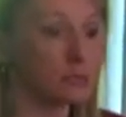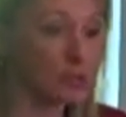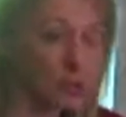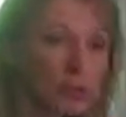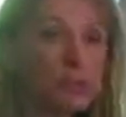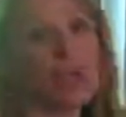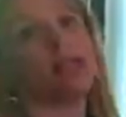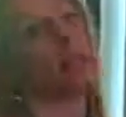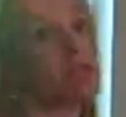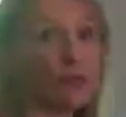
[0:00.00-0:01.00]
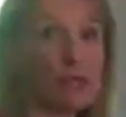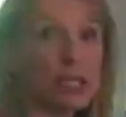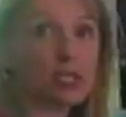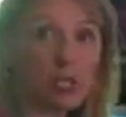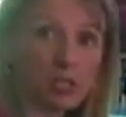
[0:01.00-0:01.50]
duplicate the
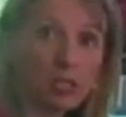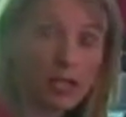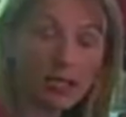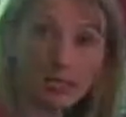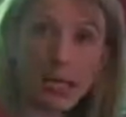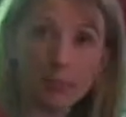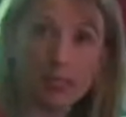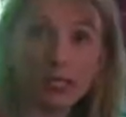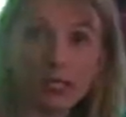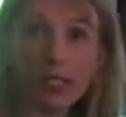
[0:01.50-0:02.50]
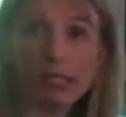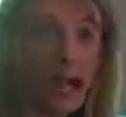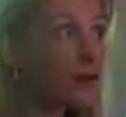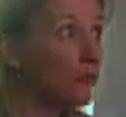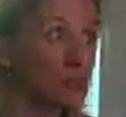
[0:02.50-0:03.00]
information and type it in myself.